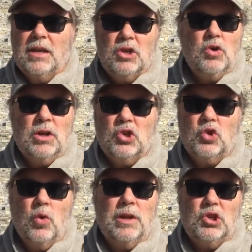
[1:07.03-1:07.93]
You can
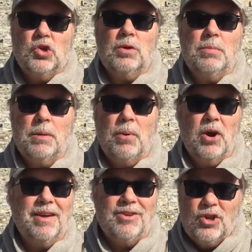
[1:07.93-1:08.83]
join us. You can be a
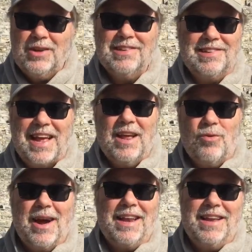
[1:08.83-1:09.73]
part of it. You can
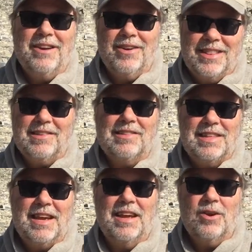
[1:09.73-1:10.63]
stand right here in this
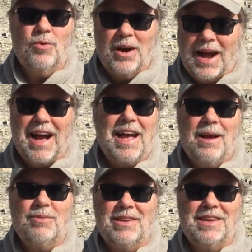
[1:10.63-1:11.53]
theater where I
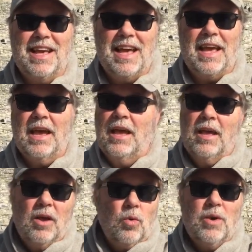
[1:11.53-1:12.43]
am today
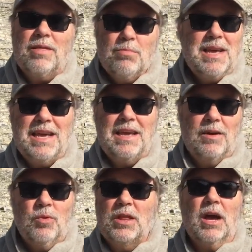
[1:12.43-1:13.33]
with
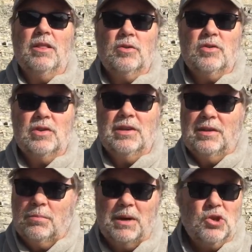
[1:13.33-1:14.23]
me and with others
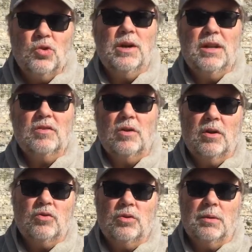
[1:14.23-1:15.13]
by joining us on
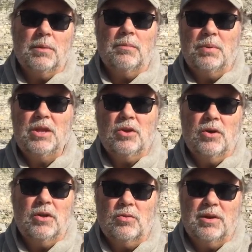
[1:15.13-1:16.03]
our trip at
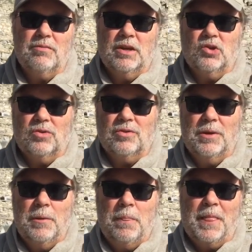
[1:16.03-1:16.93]
P33 Adventures.
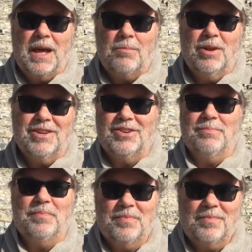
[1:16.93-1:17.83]
God bless
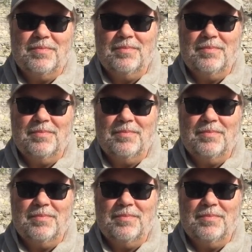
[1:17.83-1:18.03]
you.